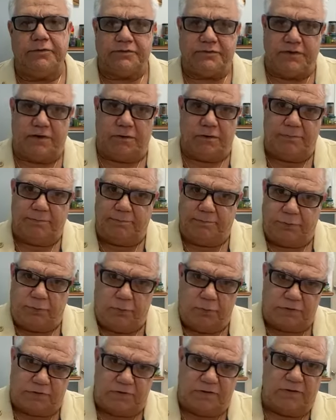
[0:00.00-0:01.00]
You see how
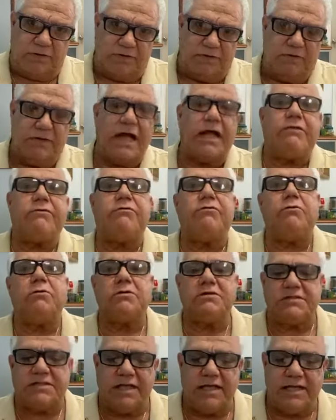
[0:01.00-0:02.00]
important that
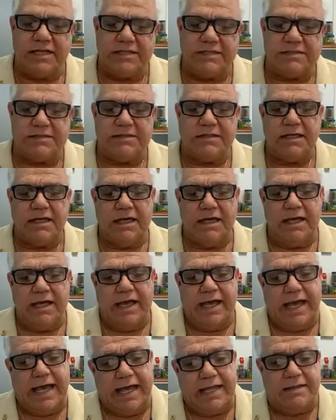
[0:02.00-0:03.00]
role still is?
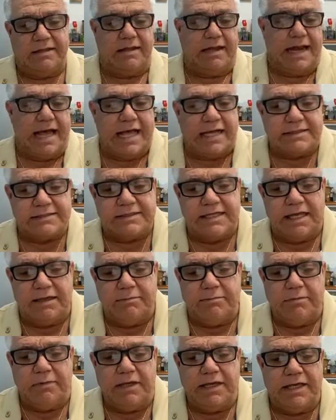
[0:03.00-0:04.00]
And the last
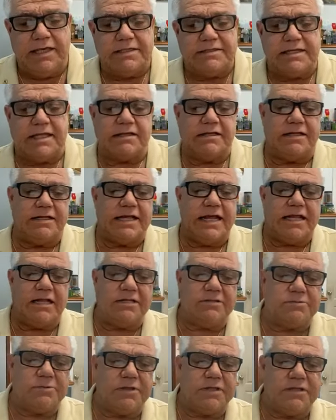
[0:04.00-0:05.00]
thing is that the
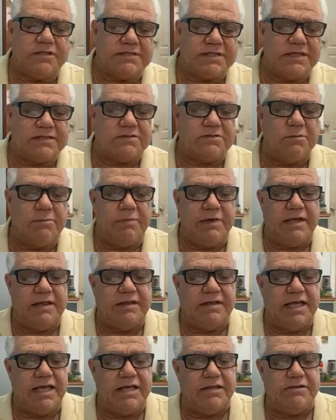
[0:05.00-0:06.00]
Netherlands will assist to
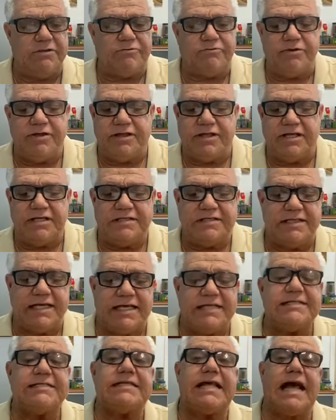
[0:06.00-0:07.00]
maintain the treaties
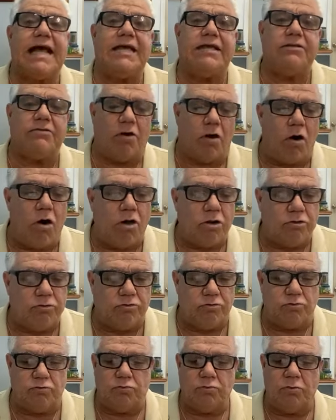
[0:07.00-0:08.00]
they signed
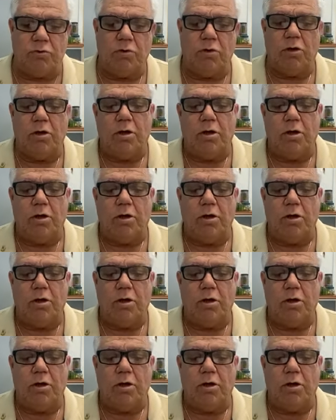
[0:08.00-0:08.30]
on to